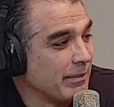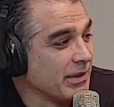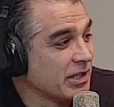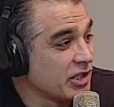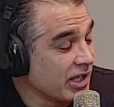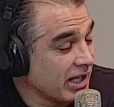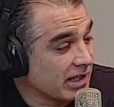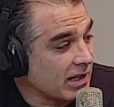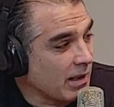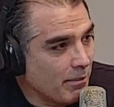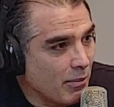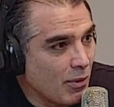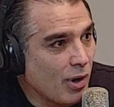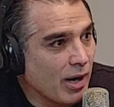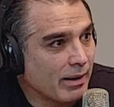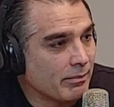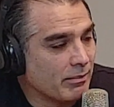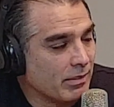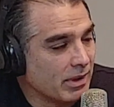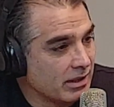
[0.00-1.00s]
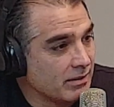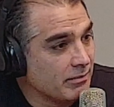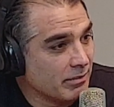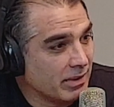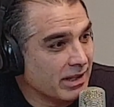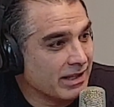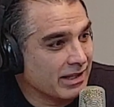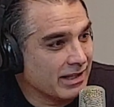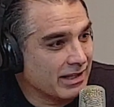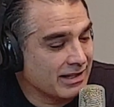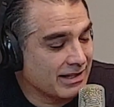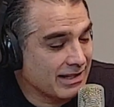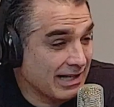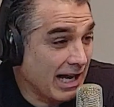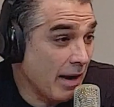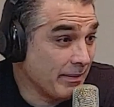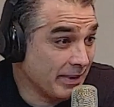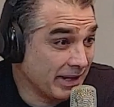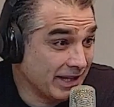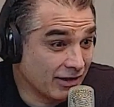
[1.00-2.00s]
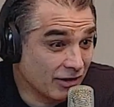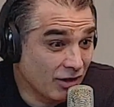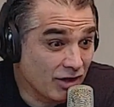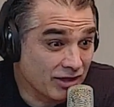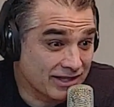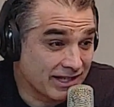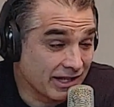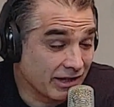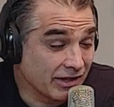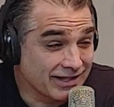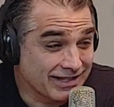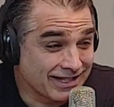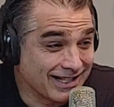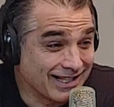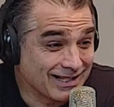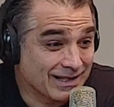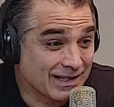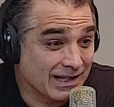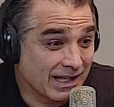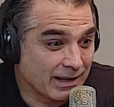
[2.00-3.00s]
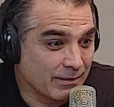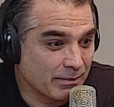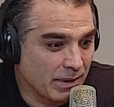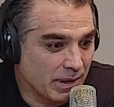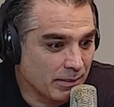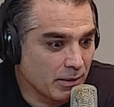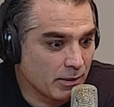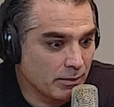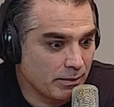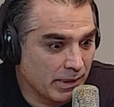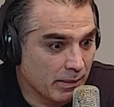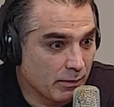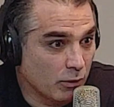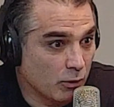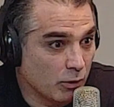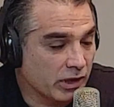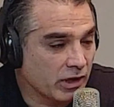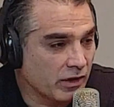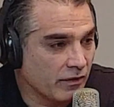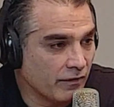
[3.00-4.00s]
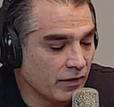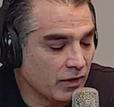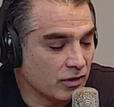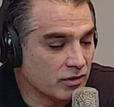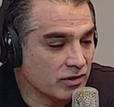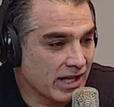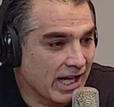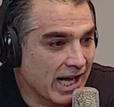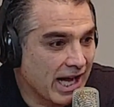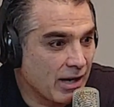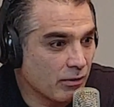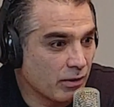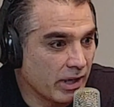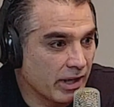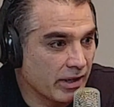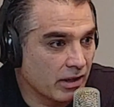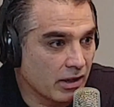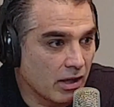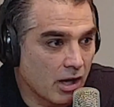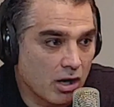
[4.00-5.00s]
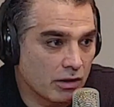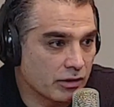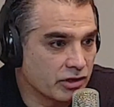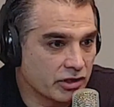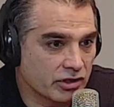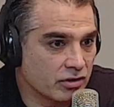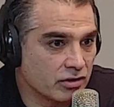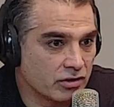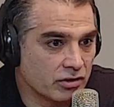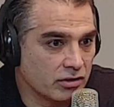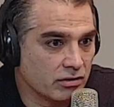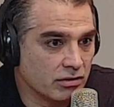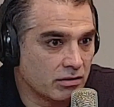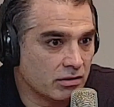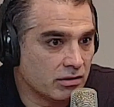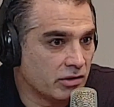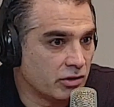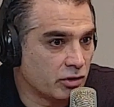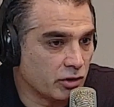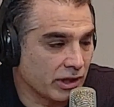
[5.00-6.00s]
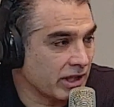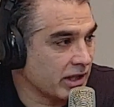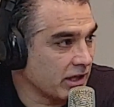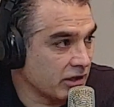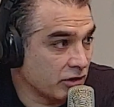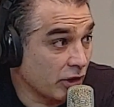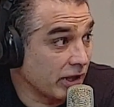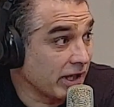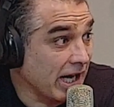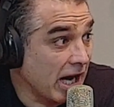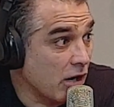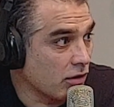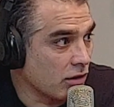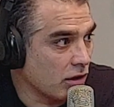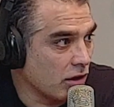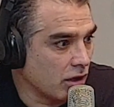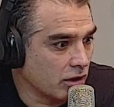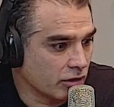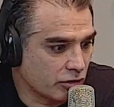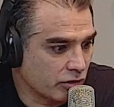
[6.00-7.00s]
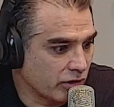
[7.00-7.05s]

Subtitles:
but you get the point. But I mean, in all seriousness, like people would confuse that with just drink alcohol.